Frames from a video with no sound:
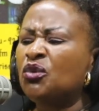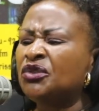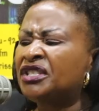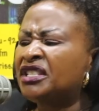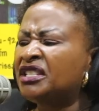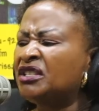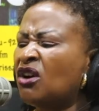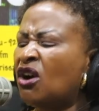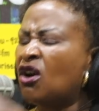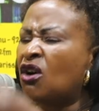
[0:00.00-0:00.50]

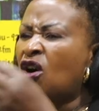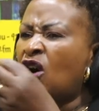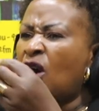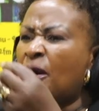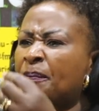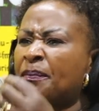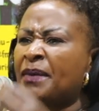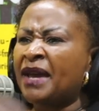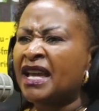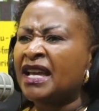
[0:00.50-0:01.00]

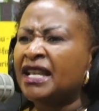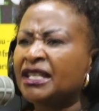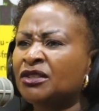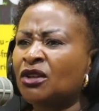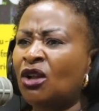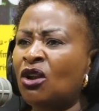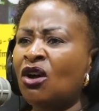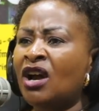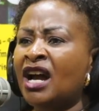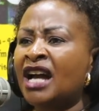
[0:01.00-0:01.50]
usiogope mm-hmm.
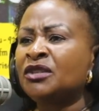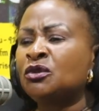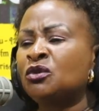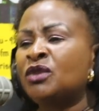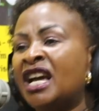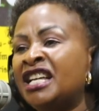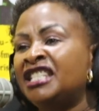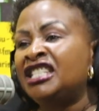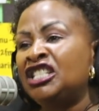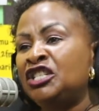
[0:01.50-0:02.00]
so long as
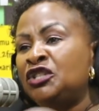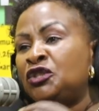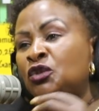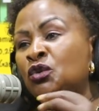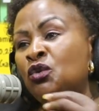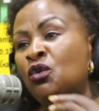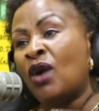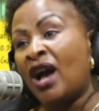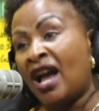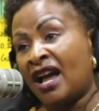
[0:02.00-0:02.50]

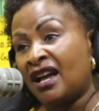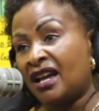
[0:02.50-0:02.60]
unajijua